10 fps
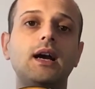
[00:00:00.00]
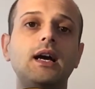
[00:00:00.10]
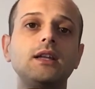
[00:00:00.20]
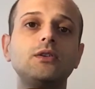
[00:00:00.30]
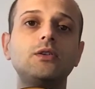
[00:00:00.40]

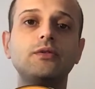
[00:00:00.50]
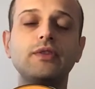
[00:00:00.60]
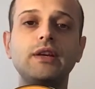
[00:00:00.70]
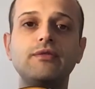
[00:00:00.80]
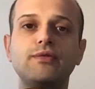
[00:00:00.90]
a lot of
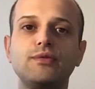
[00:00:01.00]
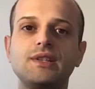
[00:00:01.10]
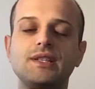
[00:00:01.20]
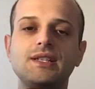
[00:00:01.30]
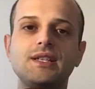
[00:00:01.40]

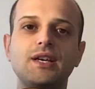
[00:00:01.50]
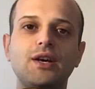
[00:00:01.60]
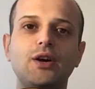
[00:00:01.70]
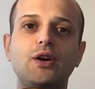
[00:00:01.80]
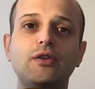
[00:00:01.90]
influence
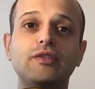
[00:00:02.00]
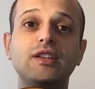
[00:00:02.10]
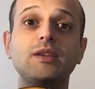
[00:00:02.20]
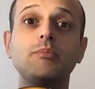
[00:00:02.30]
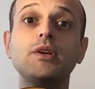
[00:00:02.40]
of the
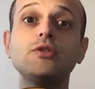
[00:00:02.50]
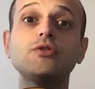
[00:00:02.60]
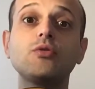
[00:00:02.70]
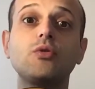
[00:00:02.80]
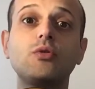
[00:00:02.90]

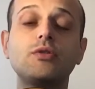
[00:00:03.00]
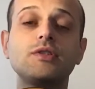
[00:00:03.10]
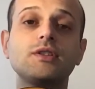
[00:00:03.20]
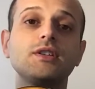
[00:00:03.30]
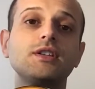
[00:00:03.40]
diminished
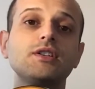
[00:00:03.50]
chords,